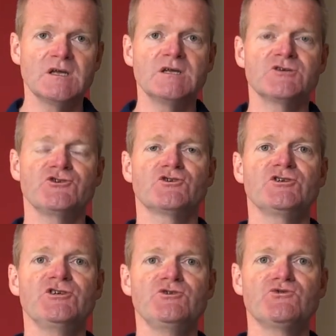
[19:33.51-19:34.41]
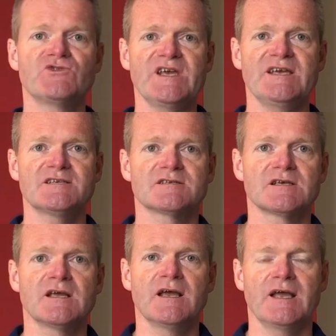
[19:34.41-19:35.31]
So you can use this
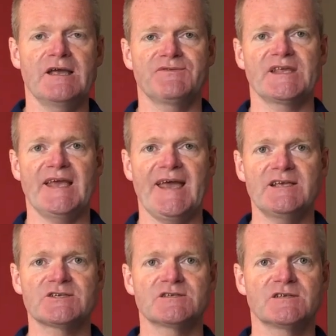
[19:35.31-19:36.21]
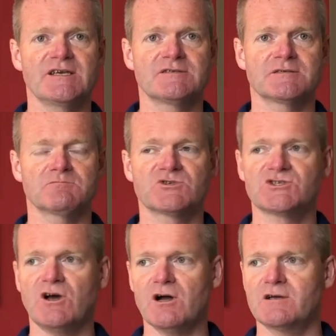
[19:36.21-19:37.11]
if the guest is
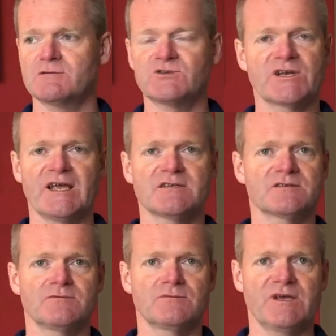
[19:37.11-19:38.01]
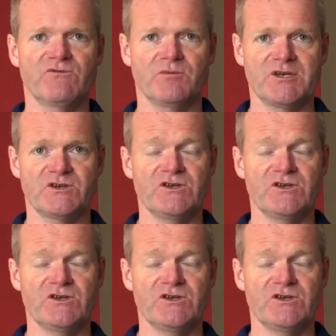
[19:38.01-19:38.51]
stuck trying to get some information.